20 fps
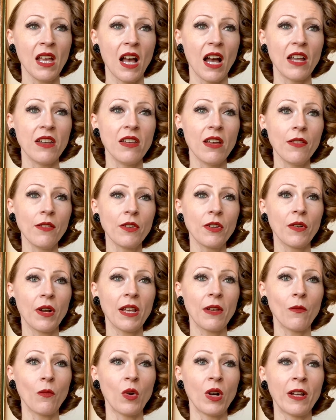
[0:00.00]
Another
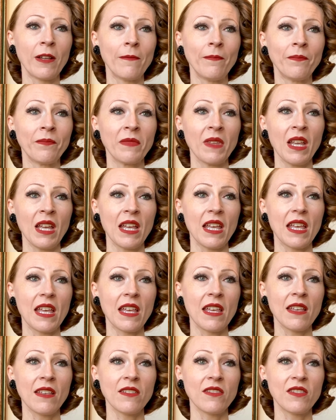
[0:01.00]
great one
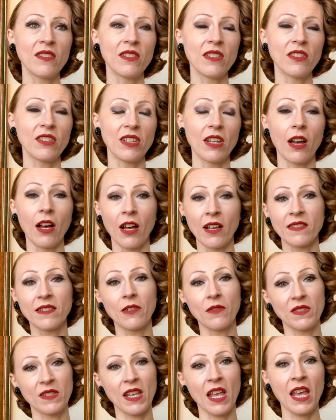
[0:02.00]
is to also
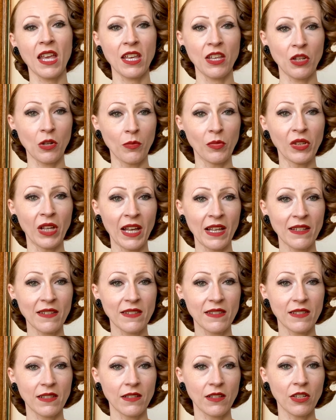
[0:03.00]
say you're
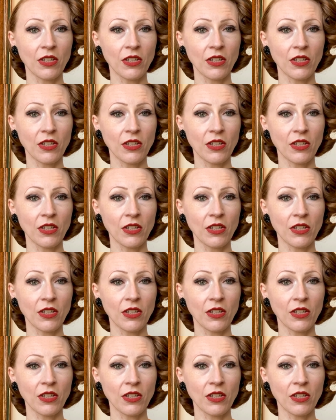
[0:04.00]
blessed.